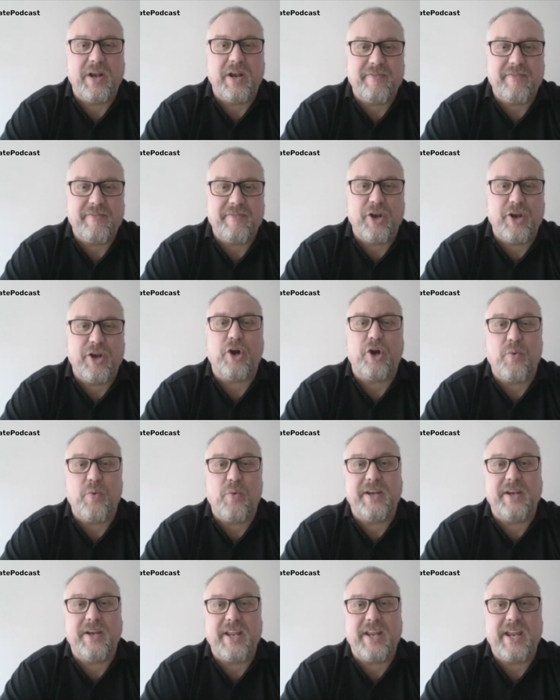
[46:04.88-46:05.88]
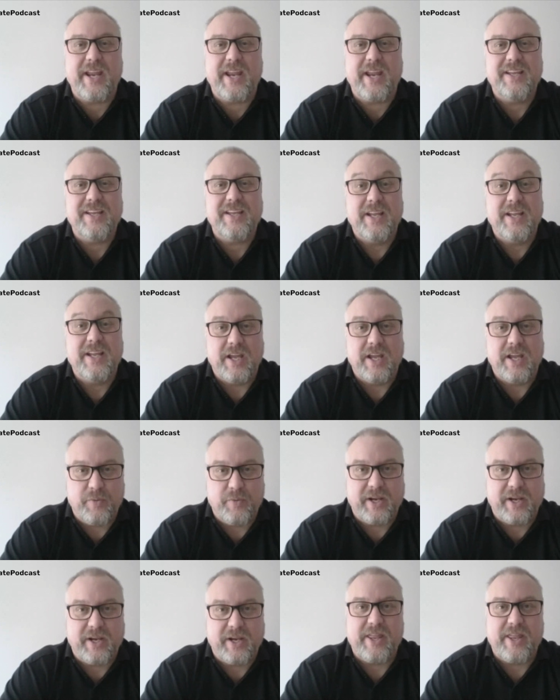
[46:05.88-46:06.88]
a knock one day if we can get
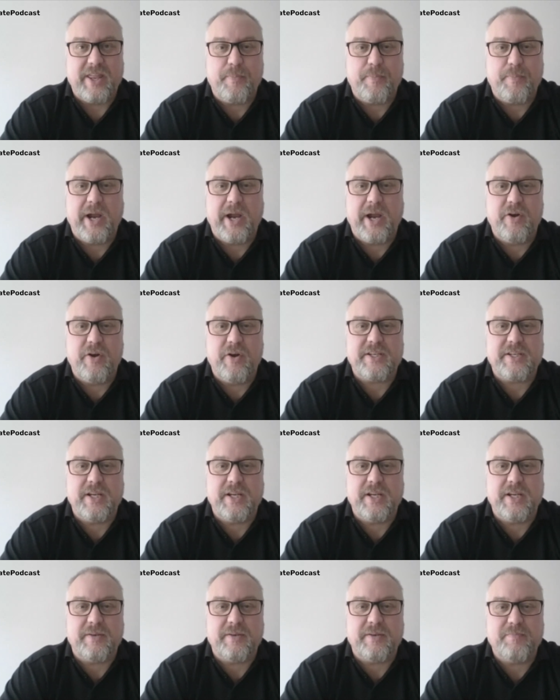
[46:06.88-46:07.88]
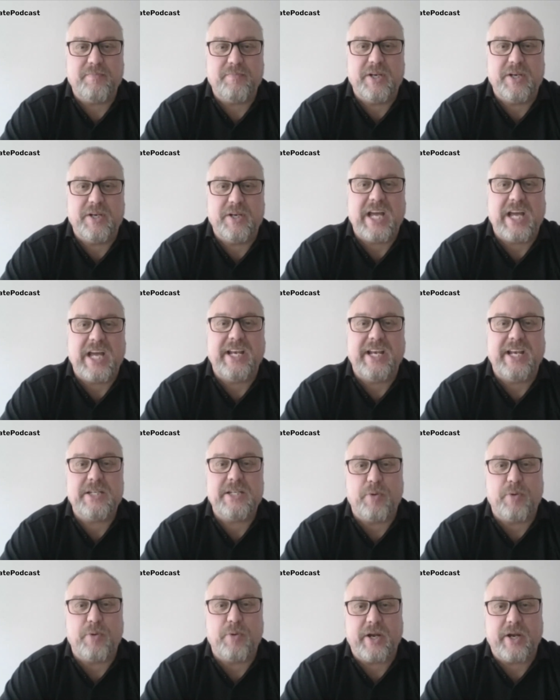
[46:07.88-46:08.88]
a pirate to put his hand in his
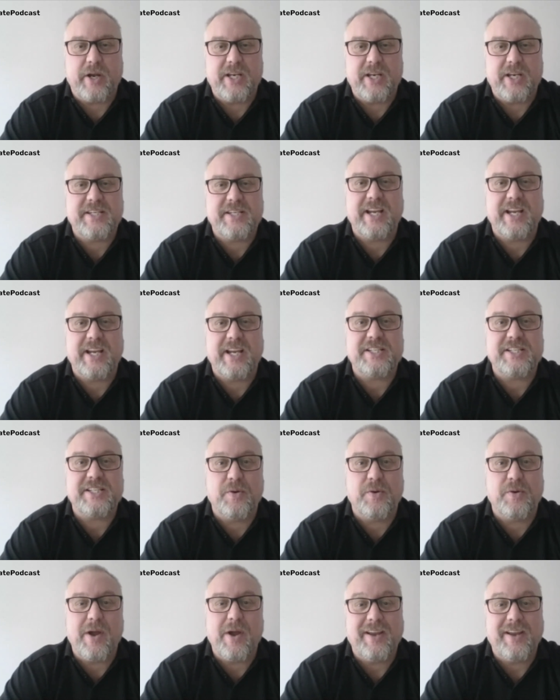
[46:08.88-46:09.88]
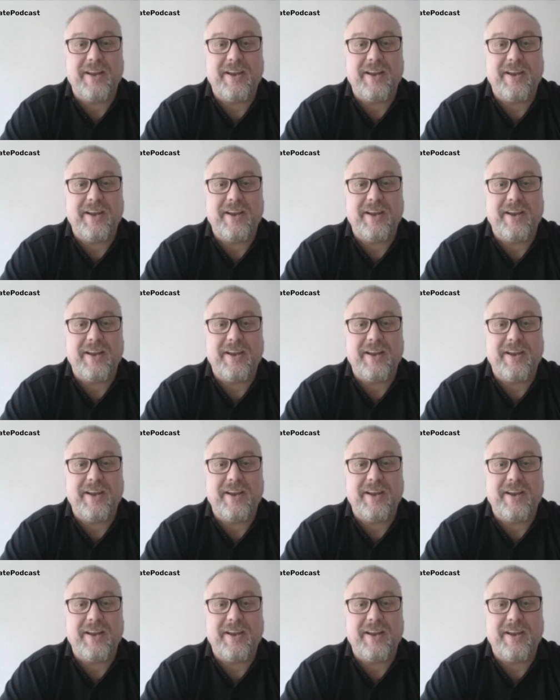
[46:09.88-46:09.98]
pocket to take us somewhere.